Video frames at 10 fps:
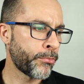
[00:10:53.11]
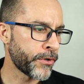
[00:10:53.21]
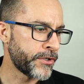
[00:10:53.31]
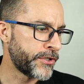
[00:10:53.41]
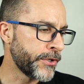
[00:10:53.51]

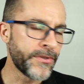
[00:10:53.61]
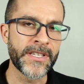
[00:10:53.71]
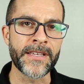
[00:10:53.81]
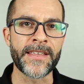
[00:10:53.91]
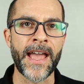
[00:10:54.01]

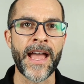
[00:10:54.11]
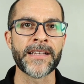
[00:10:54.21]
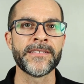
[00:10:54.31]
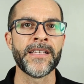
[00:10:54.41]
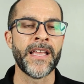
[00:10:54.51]
producing
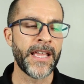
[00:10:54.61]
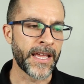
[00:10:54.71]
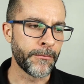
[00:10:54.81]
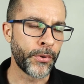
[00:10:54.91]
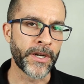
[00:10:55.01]
gas
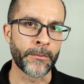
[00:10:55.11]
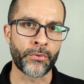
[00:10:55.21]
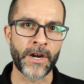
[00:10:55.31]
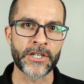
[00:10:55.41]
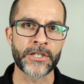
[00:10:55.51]
and putting
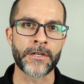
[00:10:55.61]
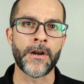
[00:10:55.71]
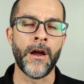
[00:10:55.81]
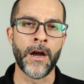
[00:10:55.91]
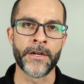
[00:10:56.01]

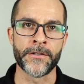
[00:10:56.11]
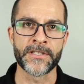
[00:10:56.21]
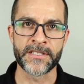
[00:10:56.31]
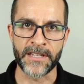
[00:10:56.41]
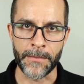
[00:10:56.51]
pressure on your
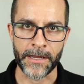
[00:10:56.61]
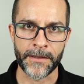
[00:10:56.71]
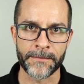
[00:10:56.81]
stomach.